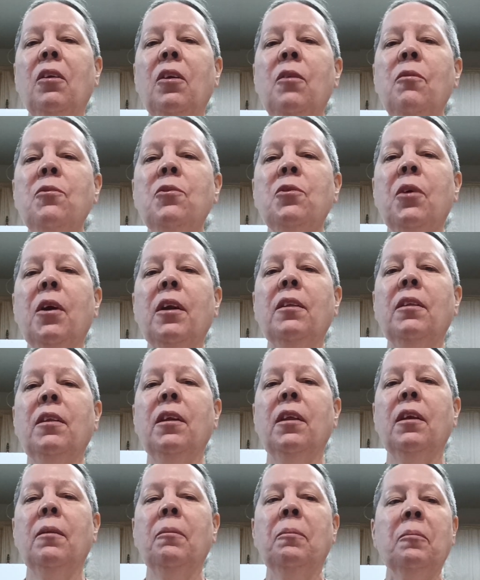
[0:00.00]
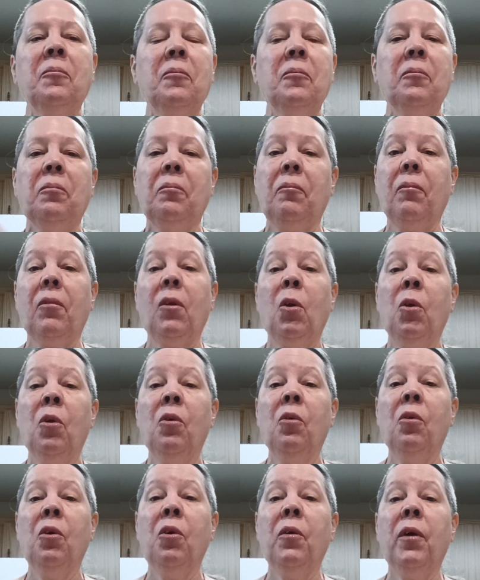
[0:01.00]
You've tried the
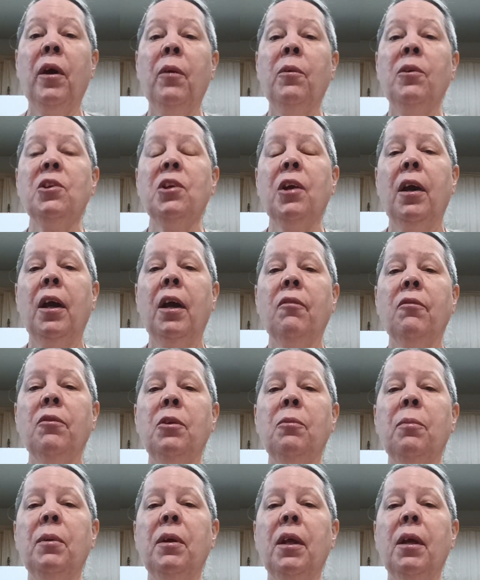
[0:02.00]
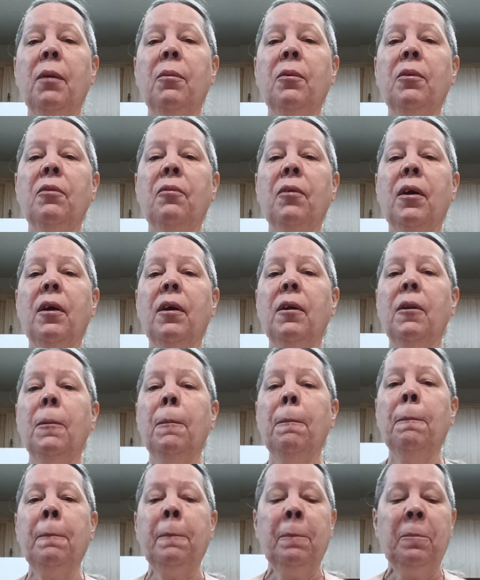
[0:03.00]
Earl Grey, which I haven't been able to find.
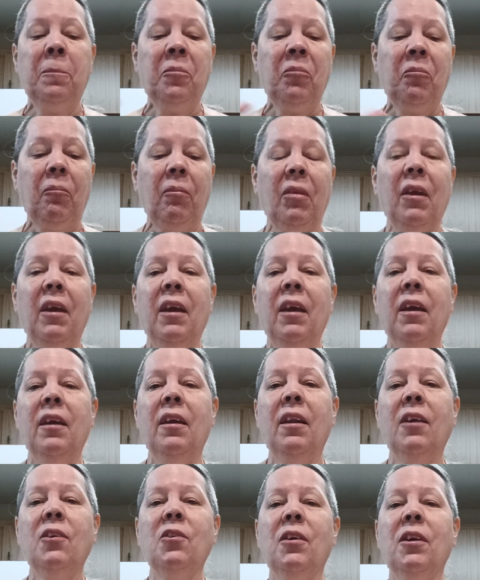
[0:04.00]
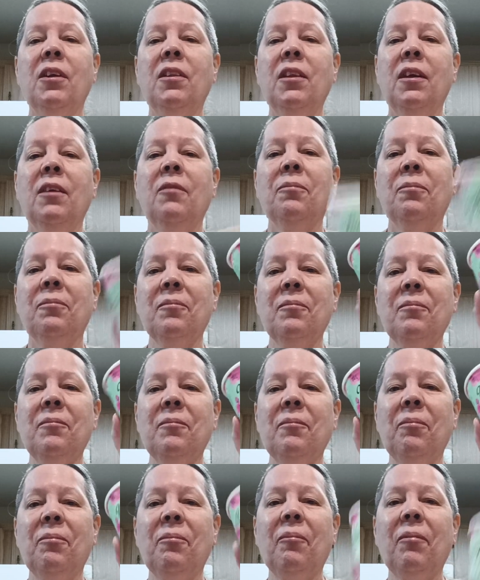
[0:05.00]
And I tried the
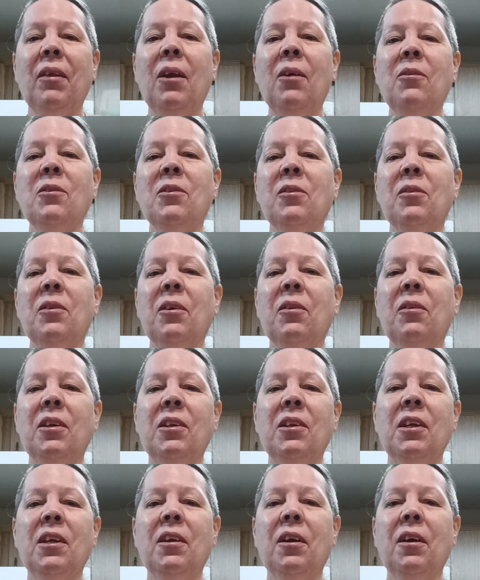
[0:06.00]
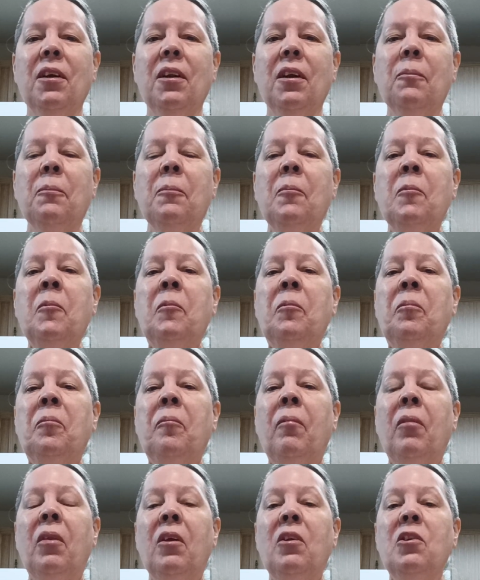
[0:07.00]
Arizona green tea and honey.
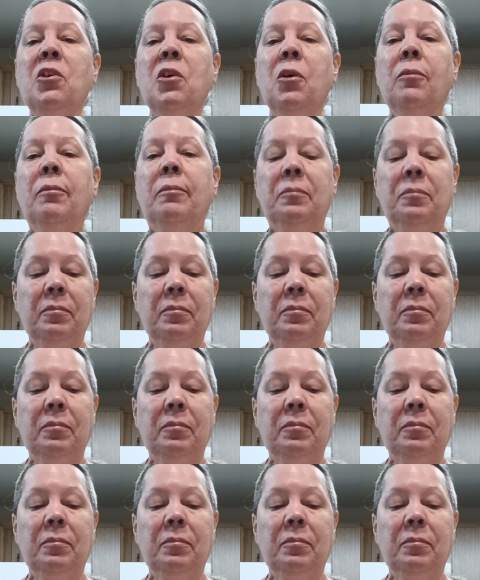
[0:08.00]
So